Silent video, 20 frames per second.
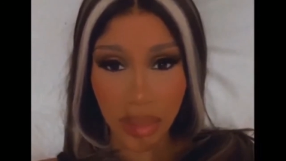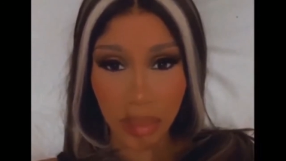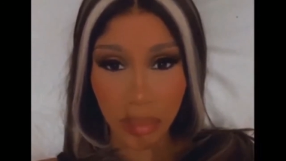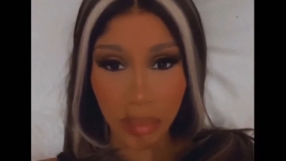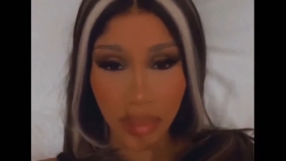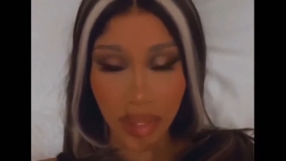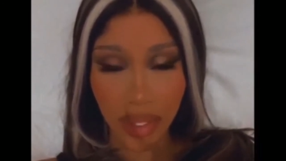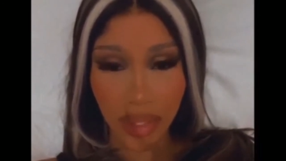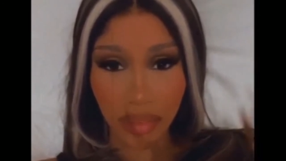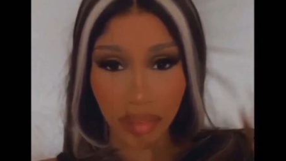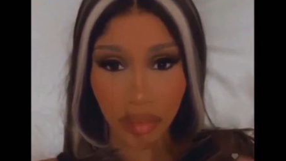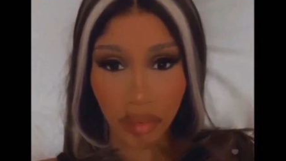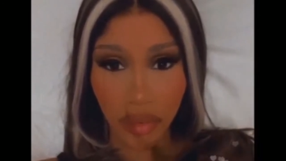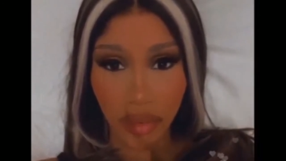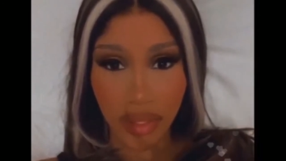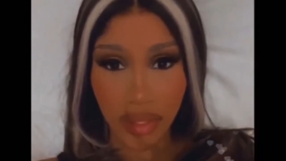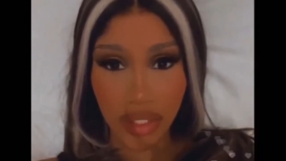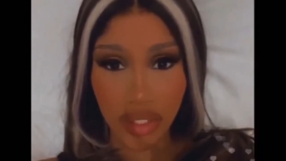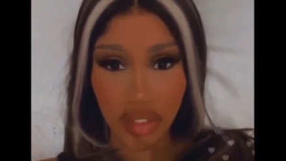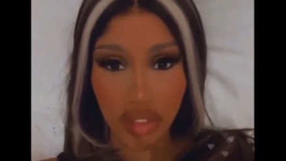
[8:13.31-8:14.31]
wait
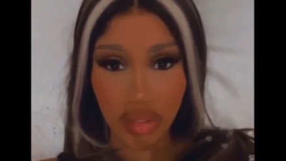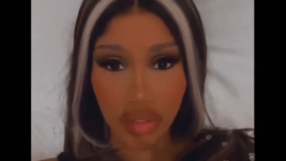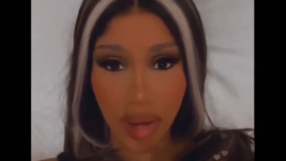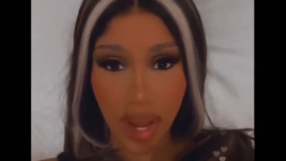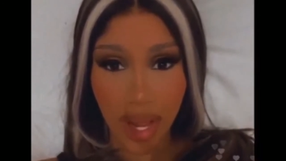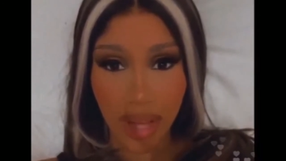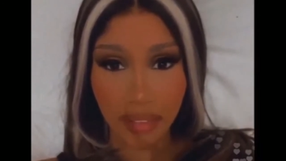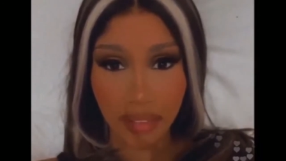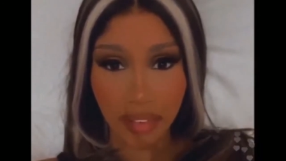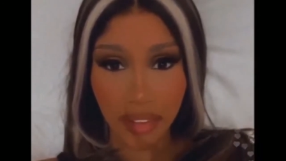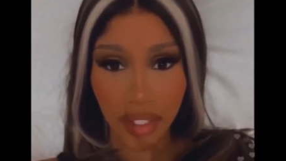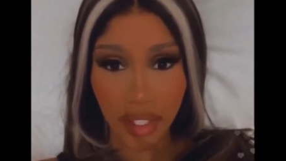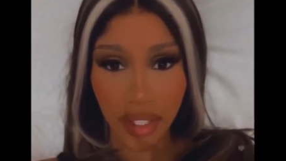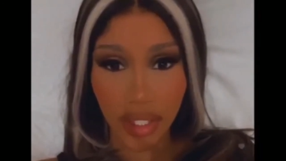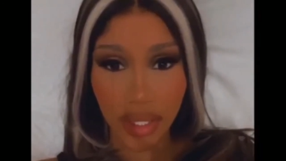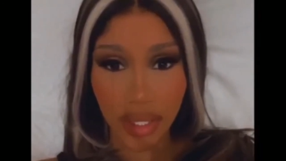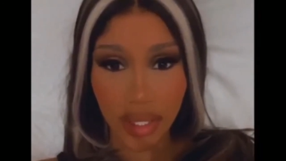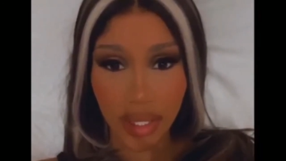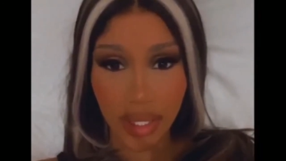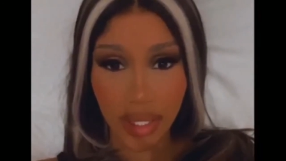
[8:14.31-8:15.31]
for this
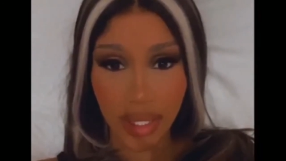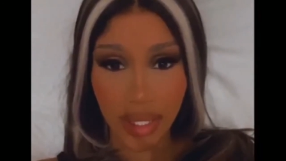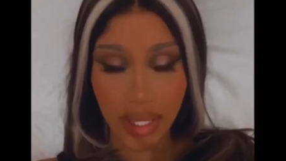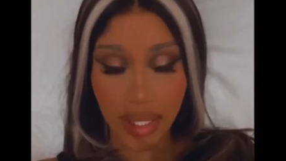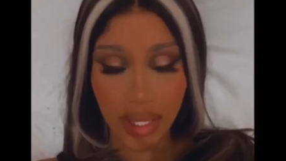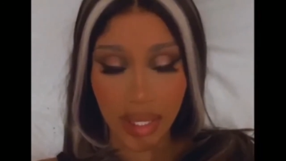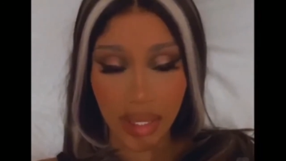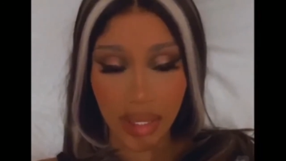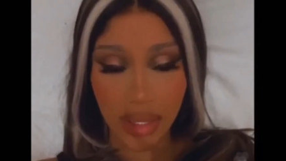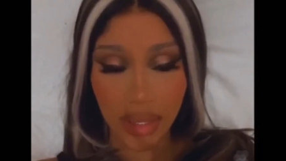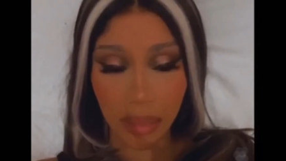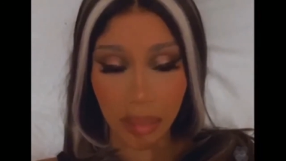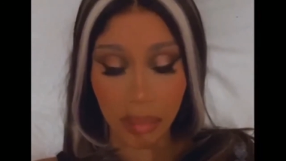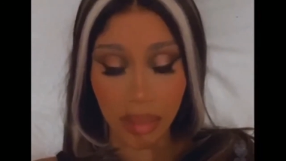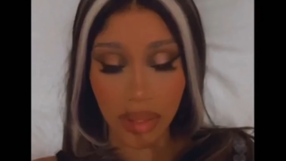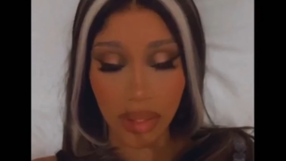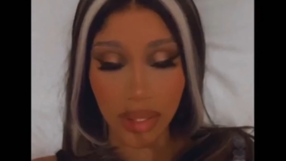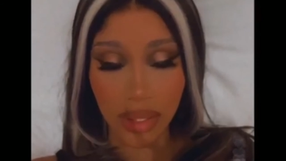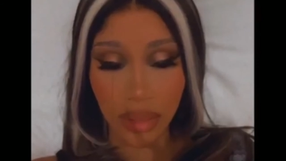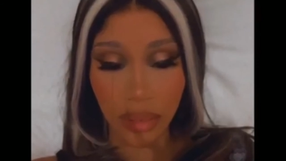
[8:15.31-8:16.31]
driver, and I'm
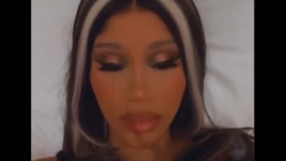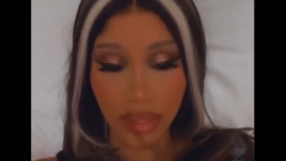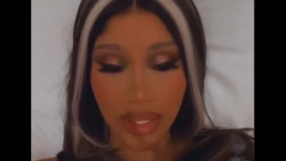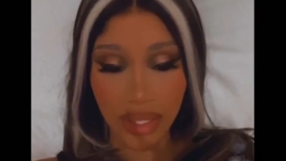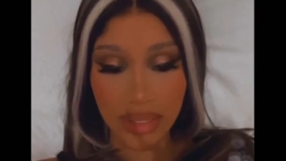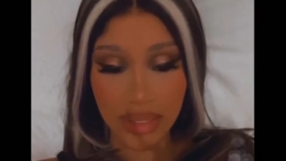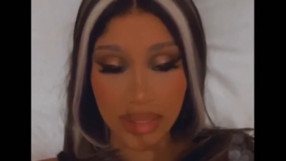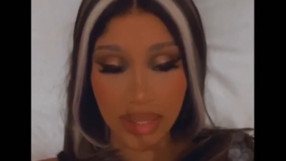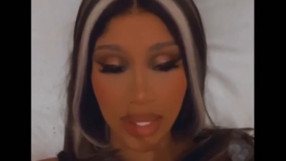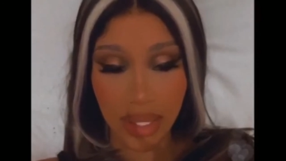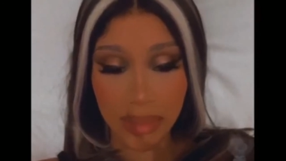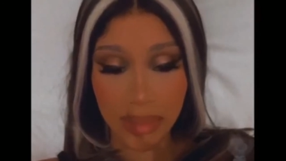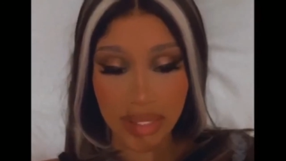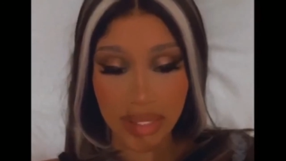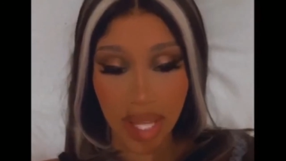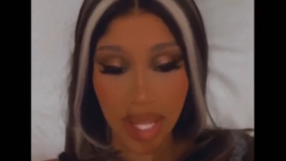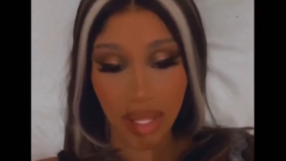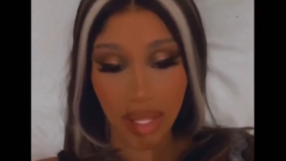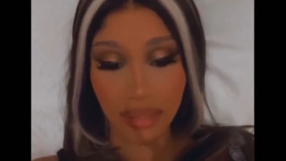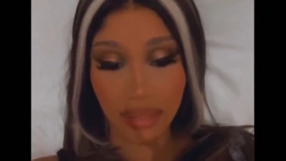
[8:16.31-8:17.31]
gonna go get some
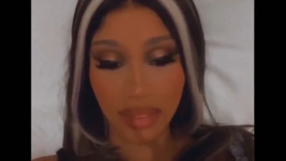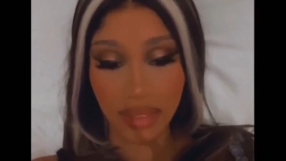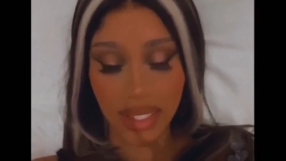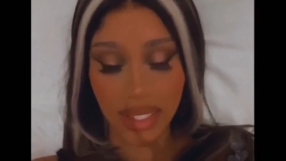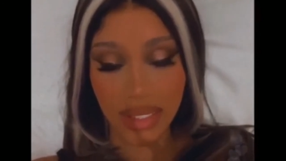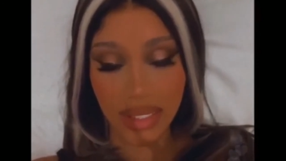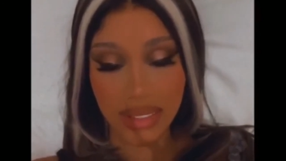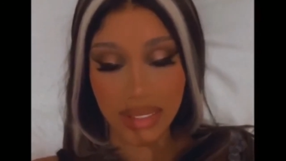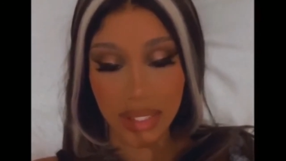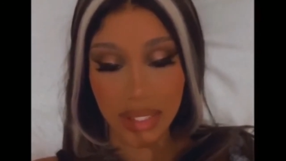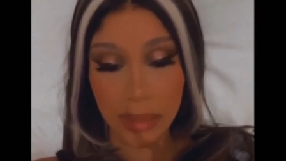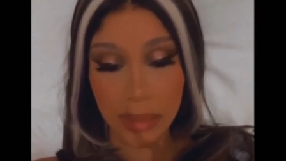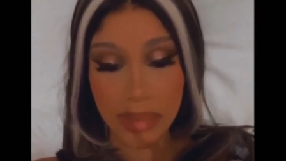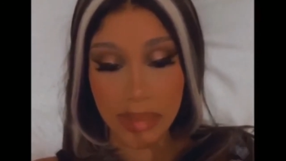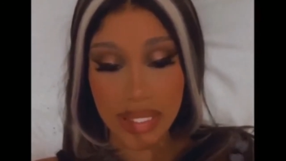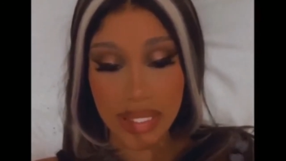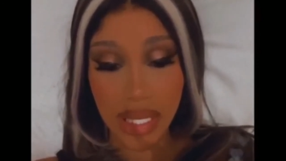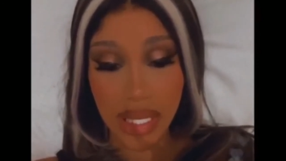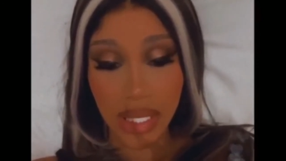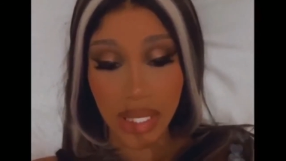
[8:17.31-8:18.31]
salt and vinegar
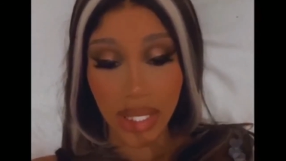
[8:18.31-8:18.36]
chips